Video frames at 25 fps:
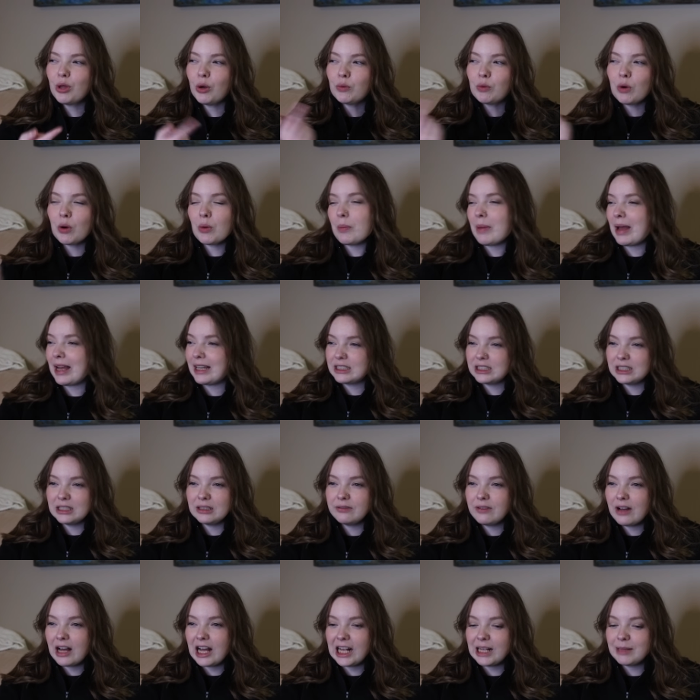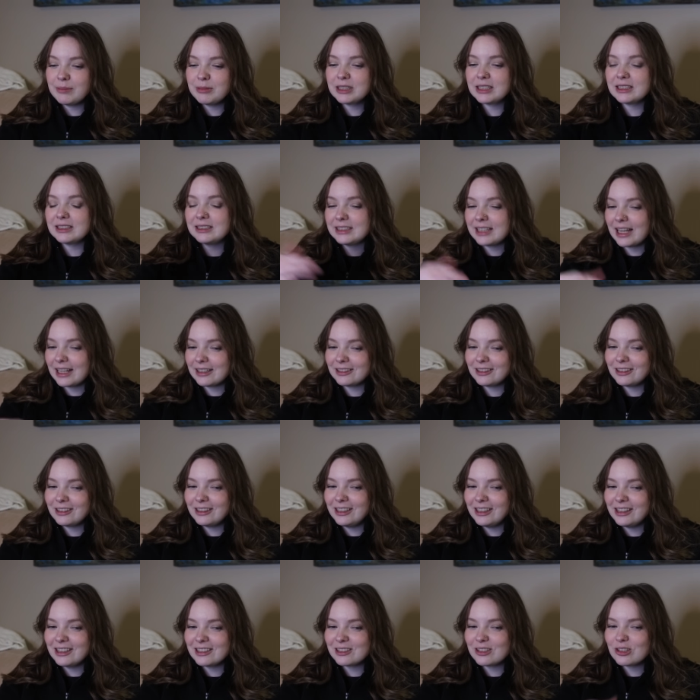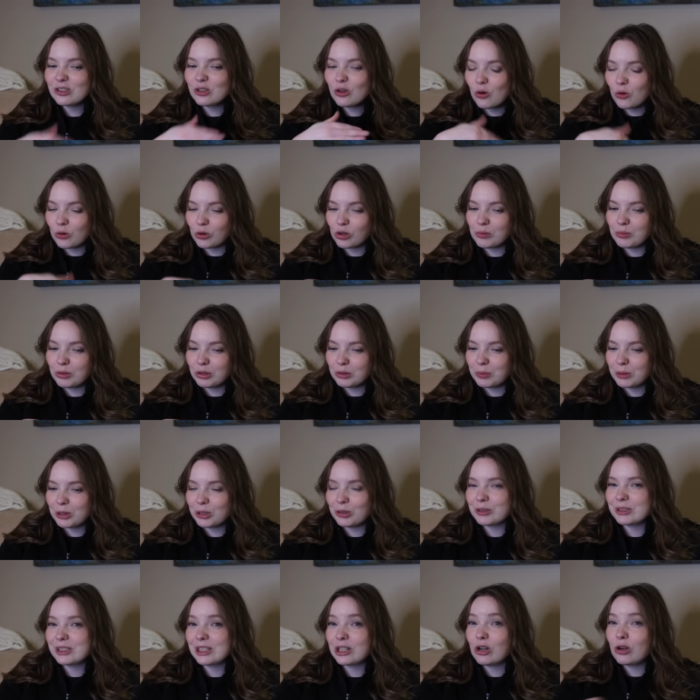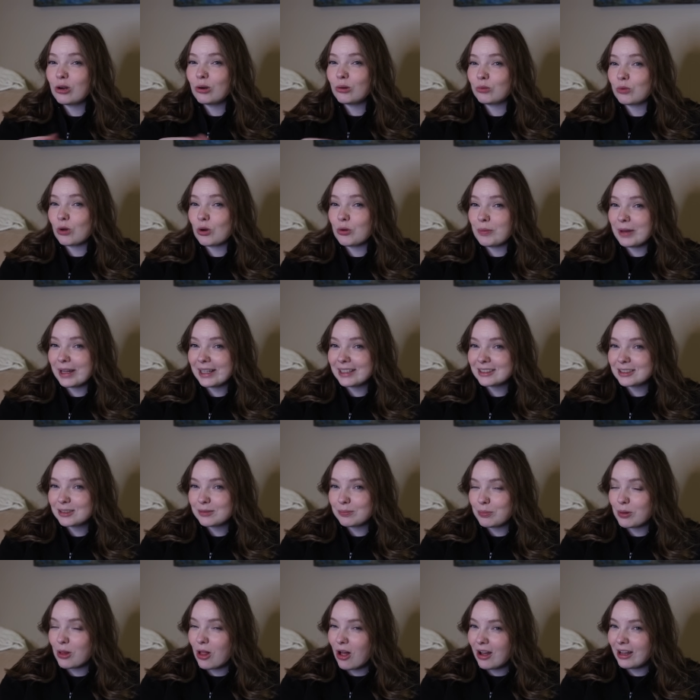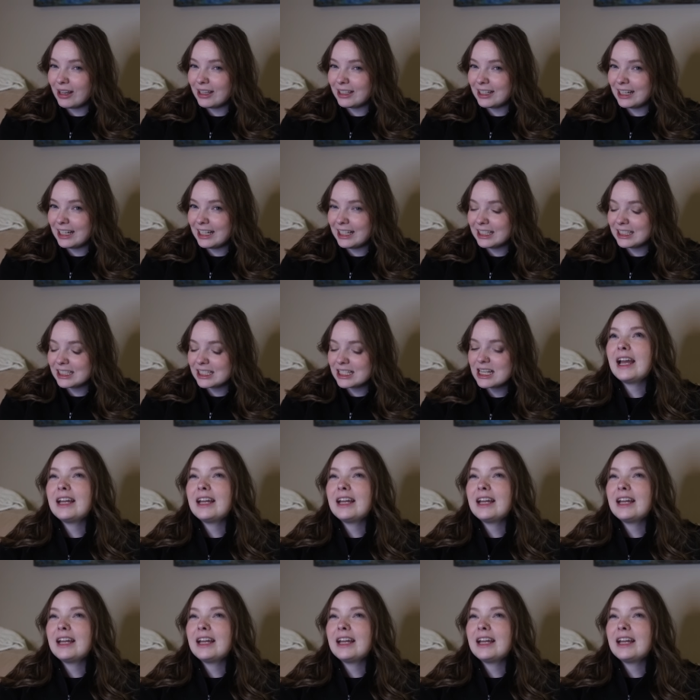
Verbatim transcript: the romantic vibes because technically this is a horror book but there's like a romance plot in it.